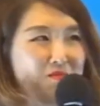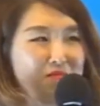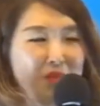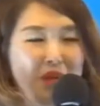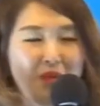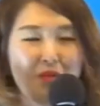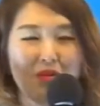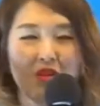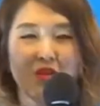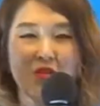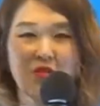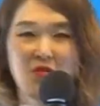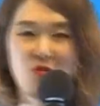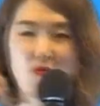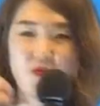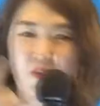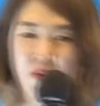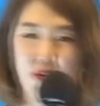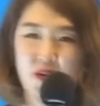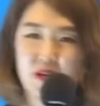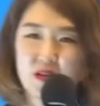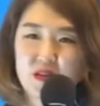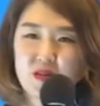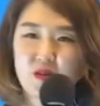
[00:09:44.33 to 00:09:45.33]
maybe the
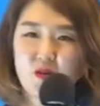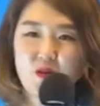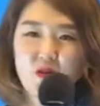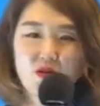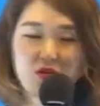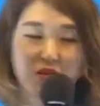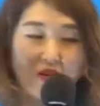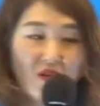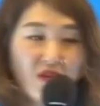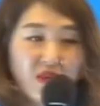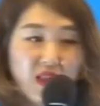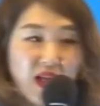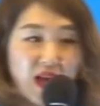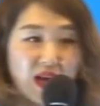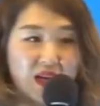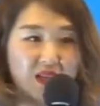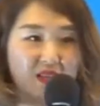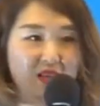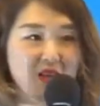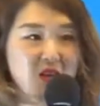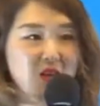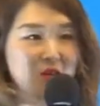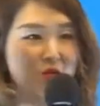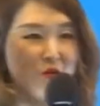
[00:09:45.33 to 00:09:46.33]
first or the
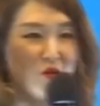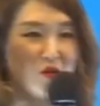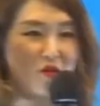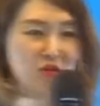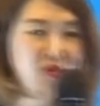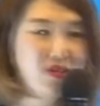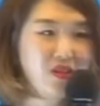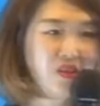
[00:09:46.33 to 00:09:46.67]
last. You